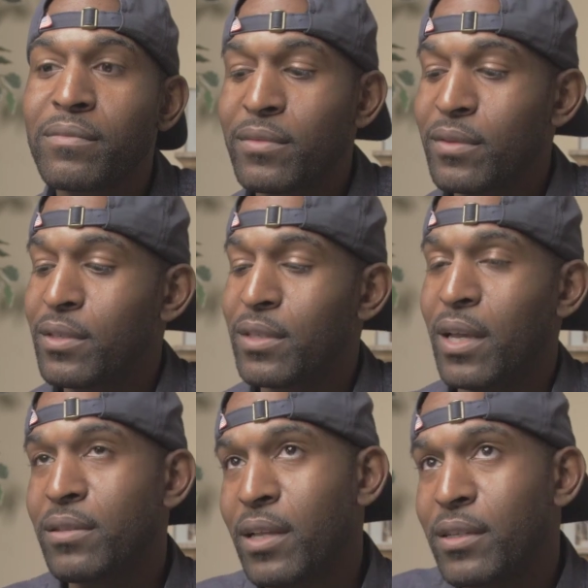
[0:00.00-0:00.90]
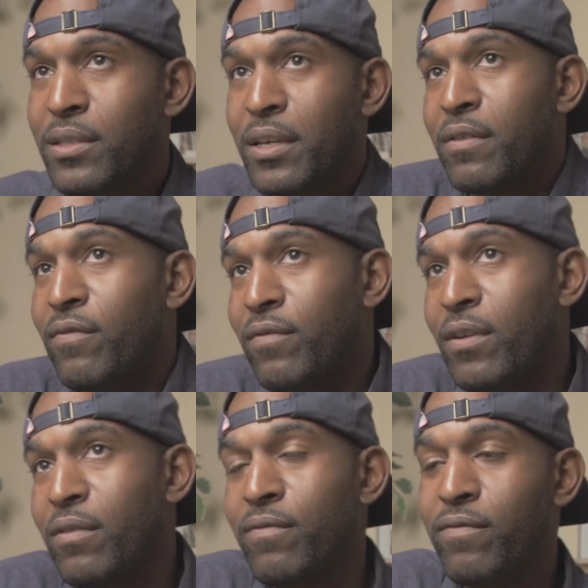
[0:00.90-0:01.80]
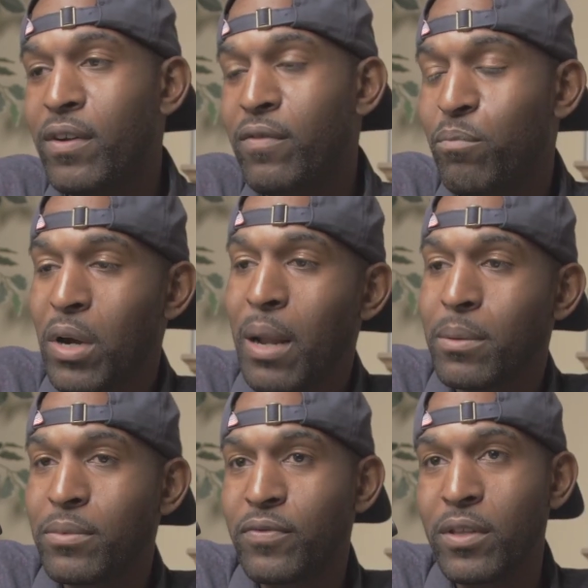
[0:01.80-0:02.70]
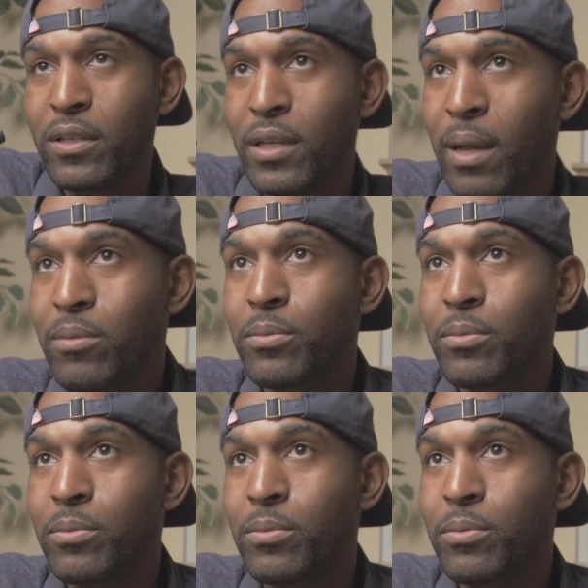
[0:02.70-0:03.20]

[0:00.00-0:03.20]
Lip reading: Sounds like a ticket of problems for the establishment.